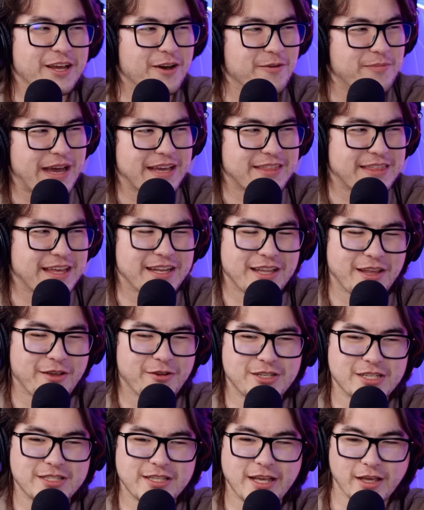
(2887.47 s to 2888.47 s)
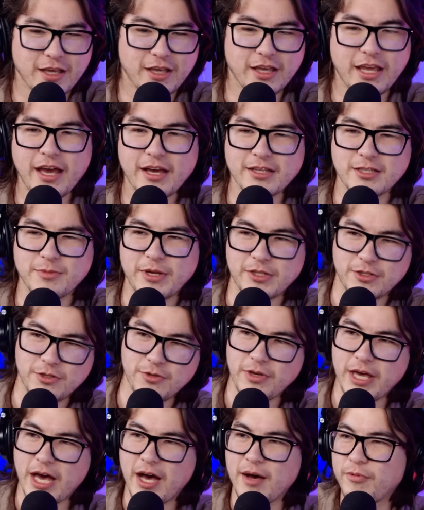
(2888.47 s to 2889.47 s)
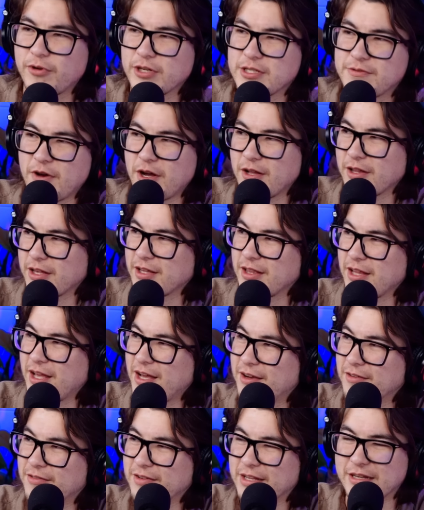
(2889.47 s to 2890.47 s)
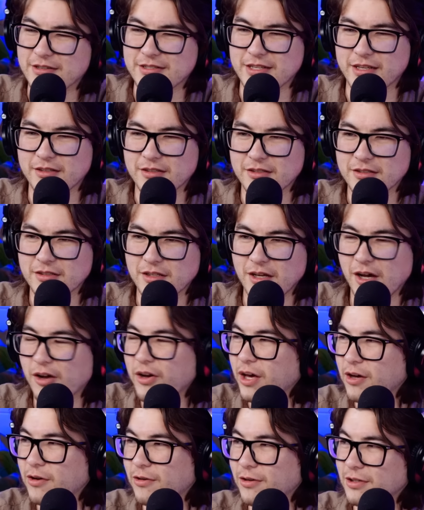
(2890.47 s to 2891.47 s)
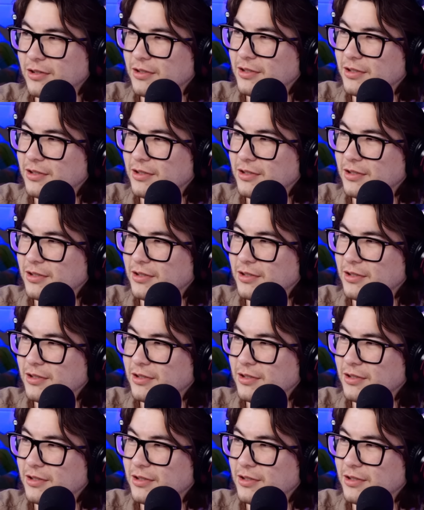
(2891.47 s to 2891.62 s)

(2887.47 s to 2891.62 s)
no, back then they were just like, yeah, it's about two cowboys falling in love, and I was like, okay, cool.